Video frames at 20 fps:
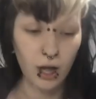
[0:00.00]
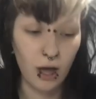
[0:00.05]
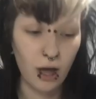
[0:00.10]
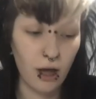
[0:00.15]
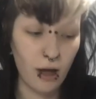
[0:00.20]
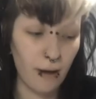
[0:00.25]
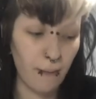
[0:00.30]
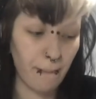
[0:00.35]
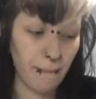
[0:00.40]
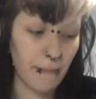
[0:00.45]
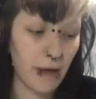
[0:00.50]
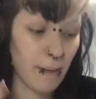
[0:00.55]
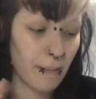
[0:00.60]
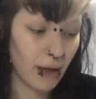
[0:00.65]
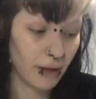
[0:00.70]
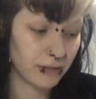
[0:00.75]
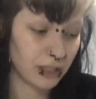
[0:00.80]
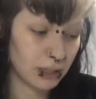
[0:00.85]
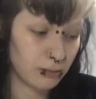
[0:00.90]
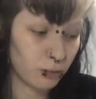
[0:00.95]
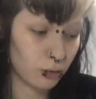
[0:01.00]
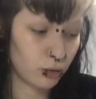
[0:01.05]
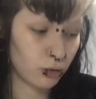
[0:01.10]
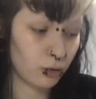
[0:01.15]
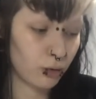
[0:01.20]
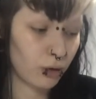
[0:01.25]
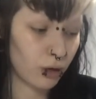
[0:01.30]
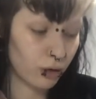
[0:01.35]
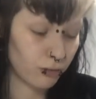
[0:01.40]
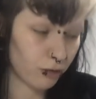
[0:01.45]
um, a bouncy
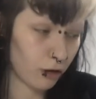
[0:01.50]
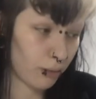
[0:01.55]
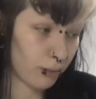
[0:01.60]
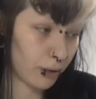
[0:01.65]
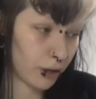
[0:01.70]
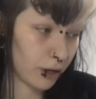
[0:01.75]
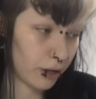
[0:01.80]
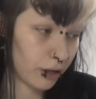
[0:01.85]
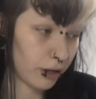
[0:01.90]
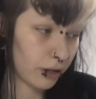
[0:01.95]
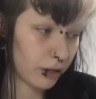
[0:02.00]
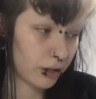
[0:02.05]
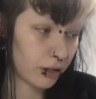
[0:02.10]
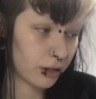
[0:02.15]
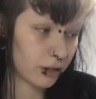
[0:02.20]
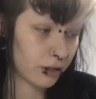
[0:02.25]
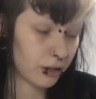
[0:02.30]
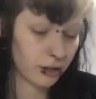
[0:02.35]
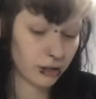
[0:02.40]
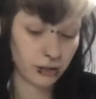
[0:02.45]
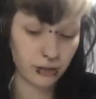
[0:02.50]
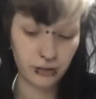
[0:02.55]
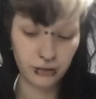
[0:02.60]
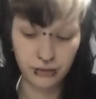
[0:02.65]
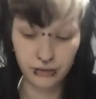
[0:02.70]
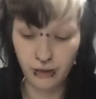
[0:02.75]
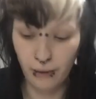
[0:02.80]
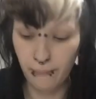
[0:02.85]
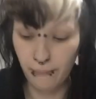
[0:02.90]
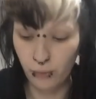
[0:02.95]
ball, a rubber,
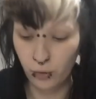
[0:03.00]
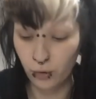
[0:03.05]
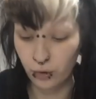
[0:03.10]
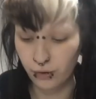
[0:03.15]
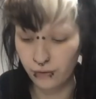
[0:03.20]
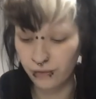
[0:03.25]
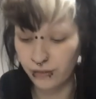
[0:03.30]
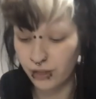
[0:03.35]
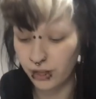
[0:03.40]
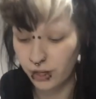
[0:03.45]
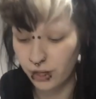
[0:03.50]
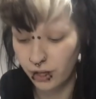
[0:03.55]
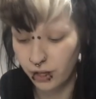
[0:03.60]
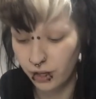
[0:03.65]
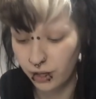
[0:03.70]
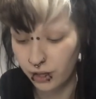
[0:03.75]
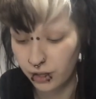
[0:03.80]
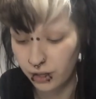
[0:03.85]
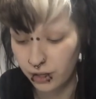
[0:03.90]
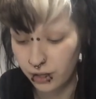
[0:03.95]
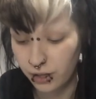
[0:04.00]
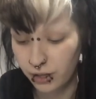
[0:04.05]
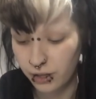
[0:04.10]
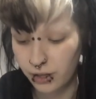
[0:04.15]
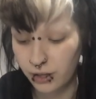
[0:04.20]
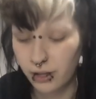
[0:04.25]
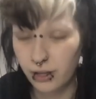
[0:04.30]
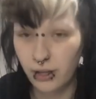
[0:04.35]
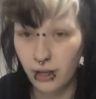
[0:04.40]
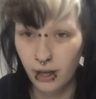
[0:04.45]
some more of the
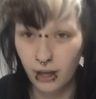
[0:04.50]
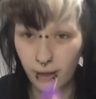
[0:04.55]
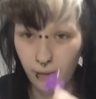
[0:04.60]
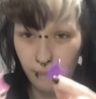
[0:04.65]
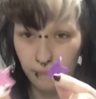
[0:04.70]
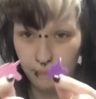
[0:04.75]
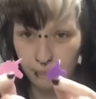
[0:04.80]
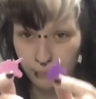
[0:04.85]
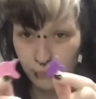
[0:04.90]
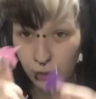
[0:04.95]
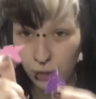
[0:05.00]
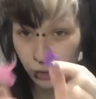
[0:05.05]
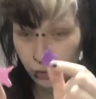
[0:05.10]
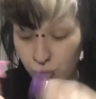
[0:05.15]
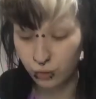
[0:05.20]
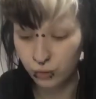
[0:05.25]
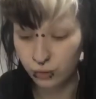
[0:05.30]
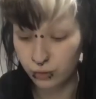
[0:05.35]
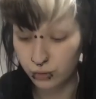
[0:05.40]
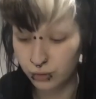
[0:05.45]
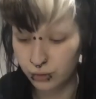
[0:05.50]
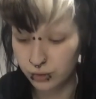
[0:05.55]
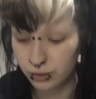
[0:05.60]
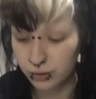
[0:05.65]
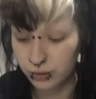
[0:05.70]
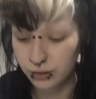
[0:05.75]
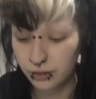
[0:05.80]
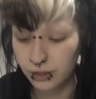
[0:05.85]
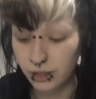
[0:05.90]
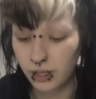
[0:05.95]
um,
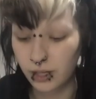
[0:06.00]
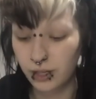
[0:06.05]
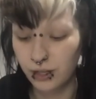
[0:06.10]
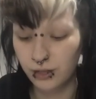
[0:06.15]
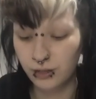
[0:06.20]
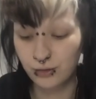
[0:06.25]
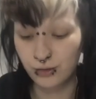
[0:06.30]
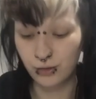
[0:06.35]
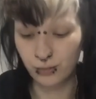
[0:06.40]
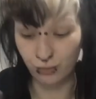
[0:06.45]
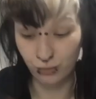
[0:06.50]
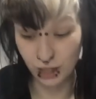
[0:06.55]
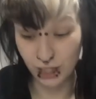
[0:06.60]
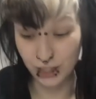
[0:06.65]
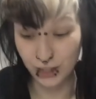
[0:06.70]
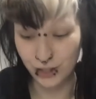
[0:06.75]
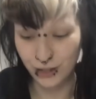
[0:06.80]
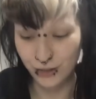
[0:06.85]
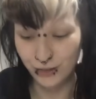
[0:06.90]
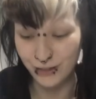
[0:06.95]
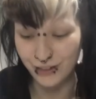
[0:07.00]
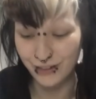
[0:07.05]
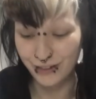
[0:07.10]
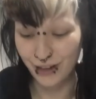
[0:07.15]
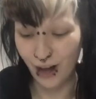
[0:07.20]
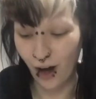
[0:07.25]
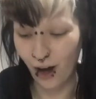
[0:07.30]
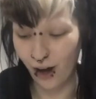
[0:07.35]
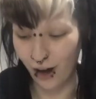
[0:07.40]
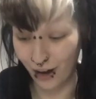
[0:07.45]
unicorns, some really cute
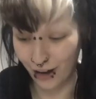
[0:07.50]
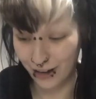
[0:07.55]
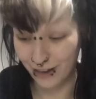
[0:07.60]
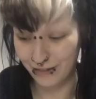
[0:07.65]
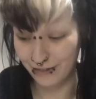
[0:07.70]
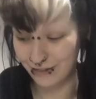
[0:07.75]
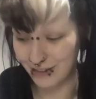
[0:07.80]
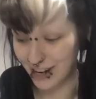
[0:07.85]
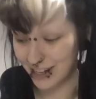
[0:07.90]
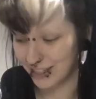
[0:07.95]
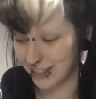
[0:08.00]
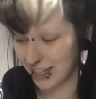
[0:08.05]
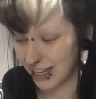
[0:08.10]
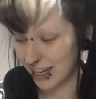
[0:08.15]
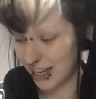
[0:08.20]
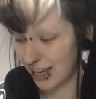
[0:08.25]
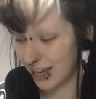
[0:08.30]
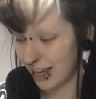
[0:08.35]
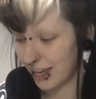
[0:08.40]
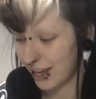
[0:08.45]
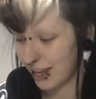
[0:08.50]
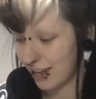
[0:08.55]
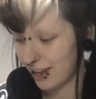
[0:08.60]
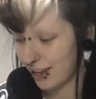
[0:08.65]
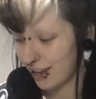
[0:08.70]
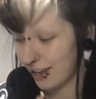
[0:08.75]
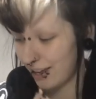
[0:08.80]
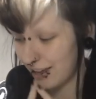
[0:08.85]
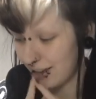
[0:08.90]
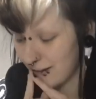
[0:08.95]
heart confetti,
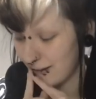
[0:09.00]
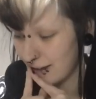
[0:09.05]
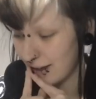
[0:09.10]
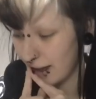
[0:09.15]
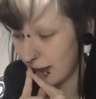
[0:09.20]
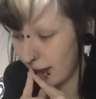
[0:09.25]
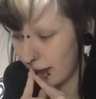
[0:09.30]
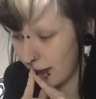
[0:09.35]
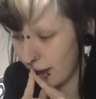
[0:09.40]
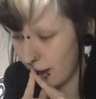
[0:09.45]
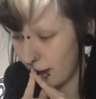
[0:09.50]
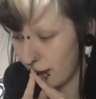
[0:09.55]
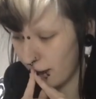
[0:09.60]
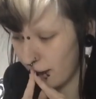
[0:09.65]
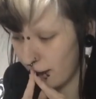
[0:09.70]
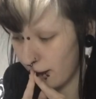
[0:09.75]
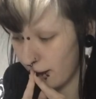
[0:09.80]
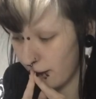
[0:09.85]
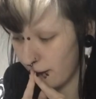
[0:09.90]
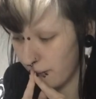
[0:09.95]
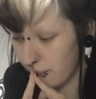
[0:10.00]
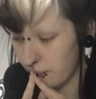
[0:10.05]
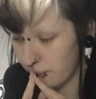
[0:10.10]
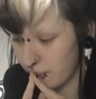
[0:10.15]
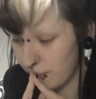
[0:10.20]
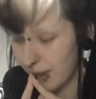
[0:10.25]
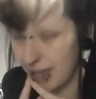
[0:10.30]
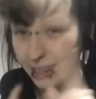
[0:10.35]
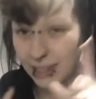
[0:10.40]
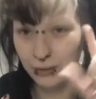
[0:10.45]

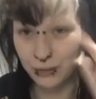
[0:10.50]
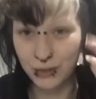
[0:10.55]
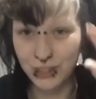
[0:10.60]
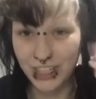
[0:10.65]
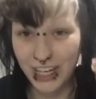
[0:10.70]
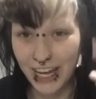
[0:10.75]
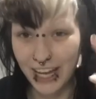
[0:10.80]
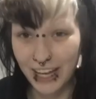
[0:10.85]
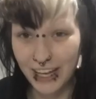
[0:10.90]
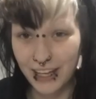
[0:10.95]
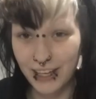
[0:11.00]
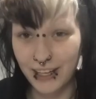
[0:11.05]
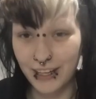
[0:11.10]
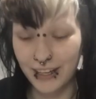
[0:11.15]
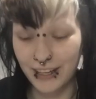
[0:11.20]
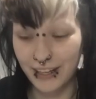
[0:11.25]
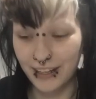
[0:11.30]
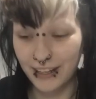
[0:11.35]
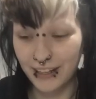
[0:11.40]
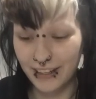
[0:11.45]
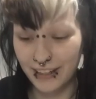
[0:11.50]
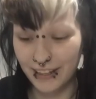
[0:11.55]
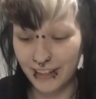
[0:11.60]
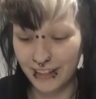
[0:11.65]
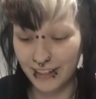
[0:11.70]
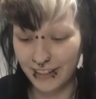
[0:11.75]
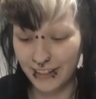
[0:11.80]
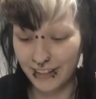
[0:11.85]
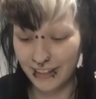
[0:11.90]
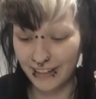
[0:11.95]
um, a little chick.
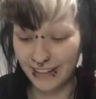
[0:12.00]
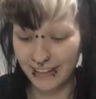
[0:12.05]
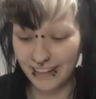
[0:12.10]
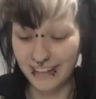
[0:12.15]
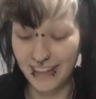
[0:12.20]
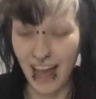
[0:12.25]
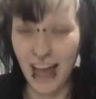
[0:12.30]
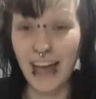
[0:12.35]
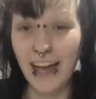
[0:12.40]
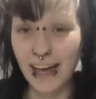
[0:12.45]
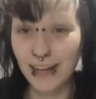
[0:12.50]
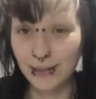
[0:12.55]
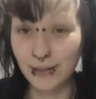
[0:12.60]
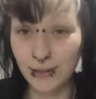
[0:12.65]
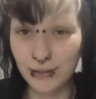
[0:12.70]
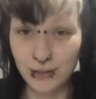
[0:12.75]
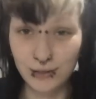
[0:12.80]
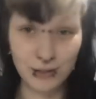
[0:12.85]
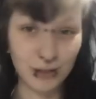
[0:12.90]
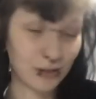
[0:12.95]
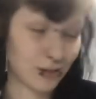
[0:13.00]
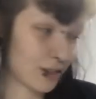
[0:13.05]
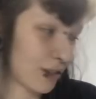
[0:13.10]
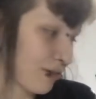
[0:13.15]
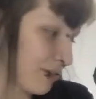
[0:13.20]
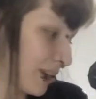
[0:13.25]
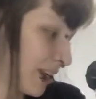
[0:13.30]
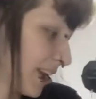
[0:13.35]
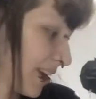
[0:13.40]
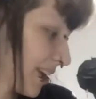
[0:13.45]
Yeah, it had loads of cute
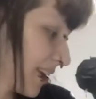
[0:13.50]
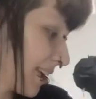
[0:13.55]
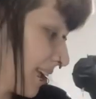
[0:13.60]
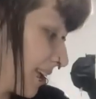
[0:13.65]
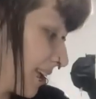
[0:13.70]
stuff in it.